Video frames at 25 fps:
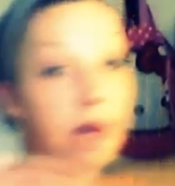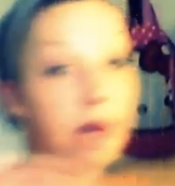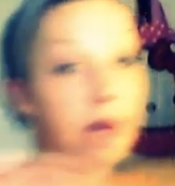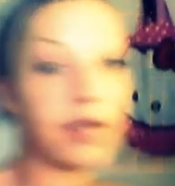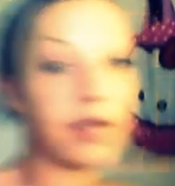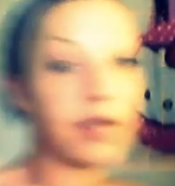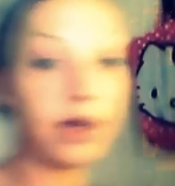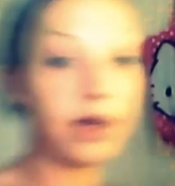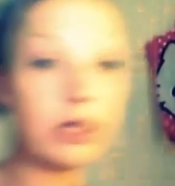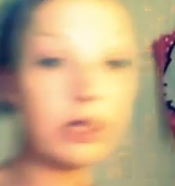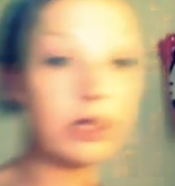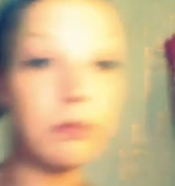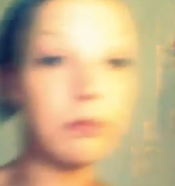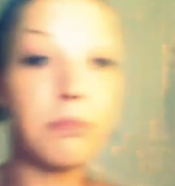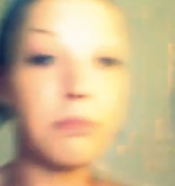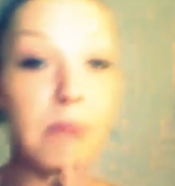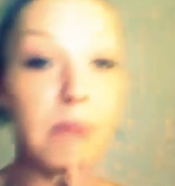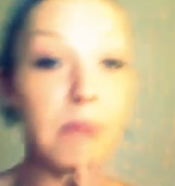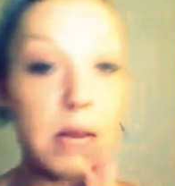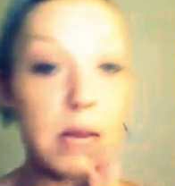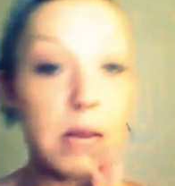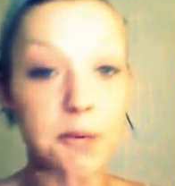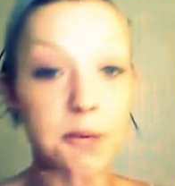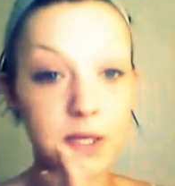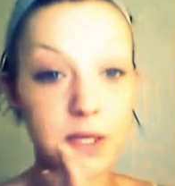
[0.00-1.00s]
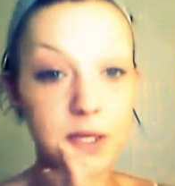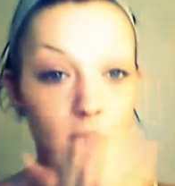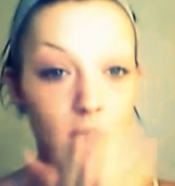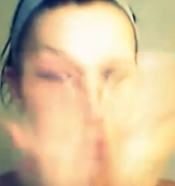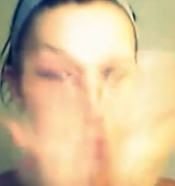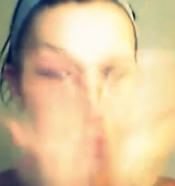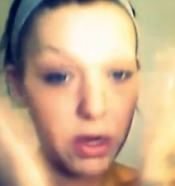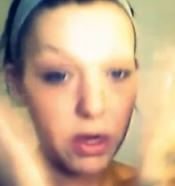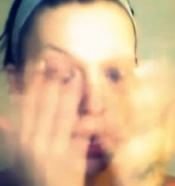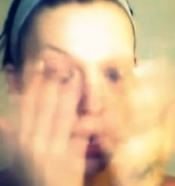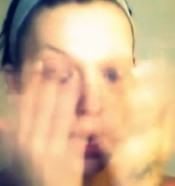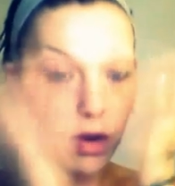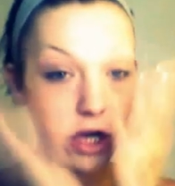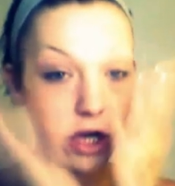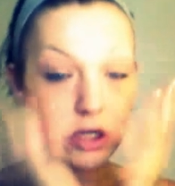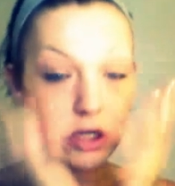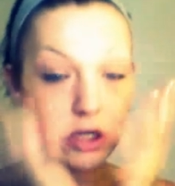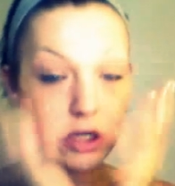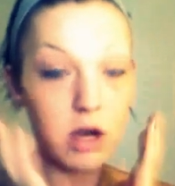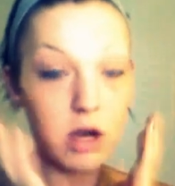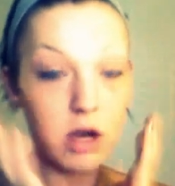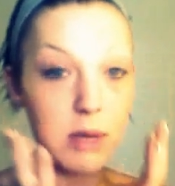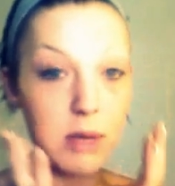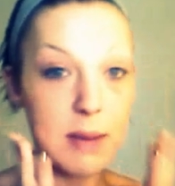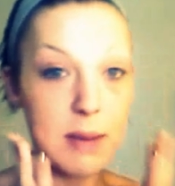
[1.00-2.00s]
my son's baby soap, and I wash
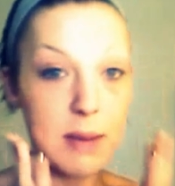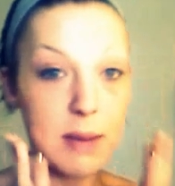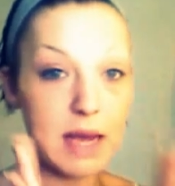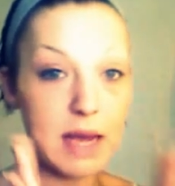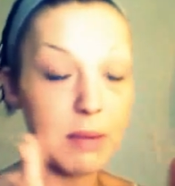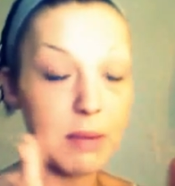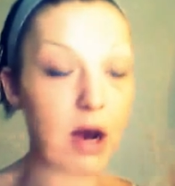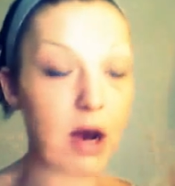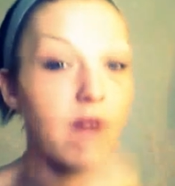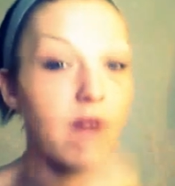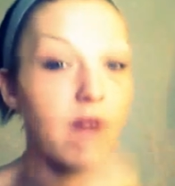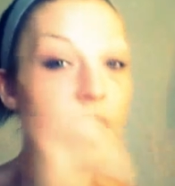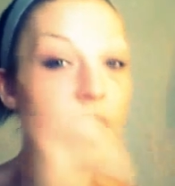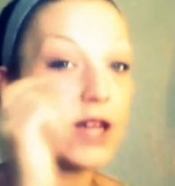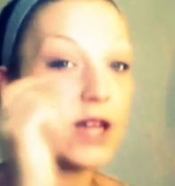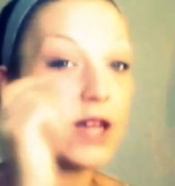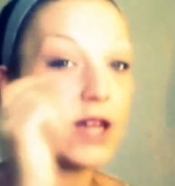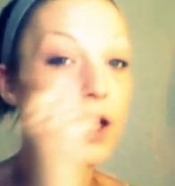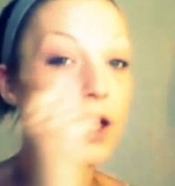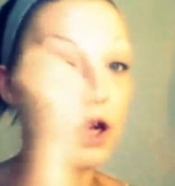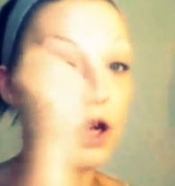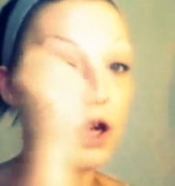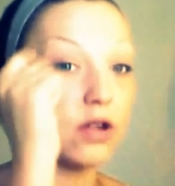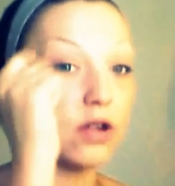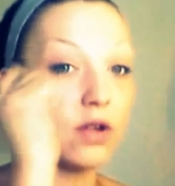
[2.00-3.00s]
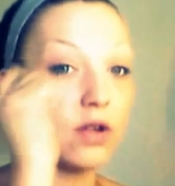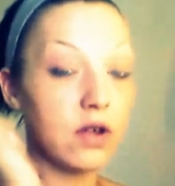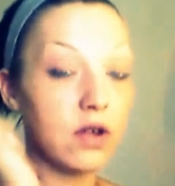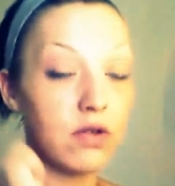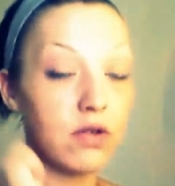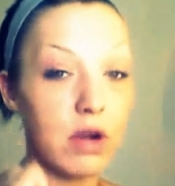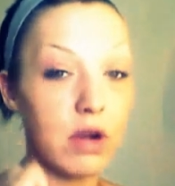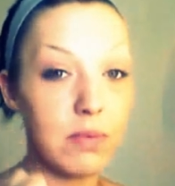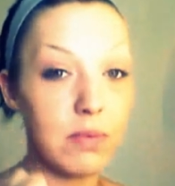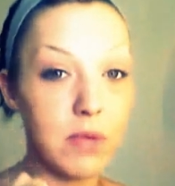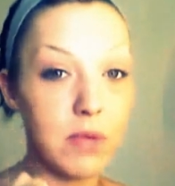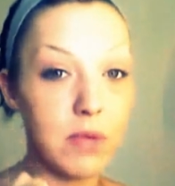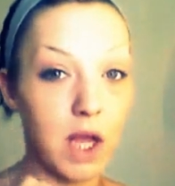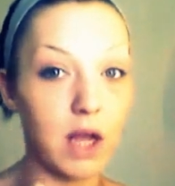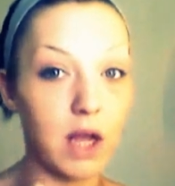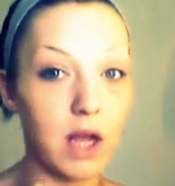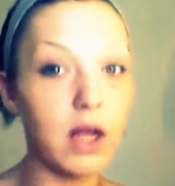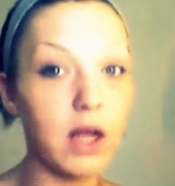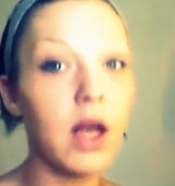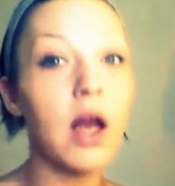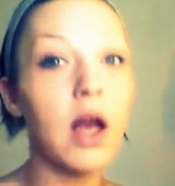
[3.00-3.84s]
all my makeup off, and then I'll do the scrub thing.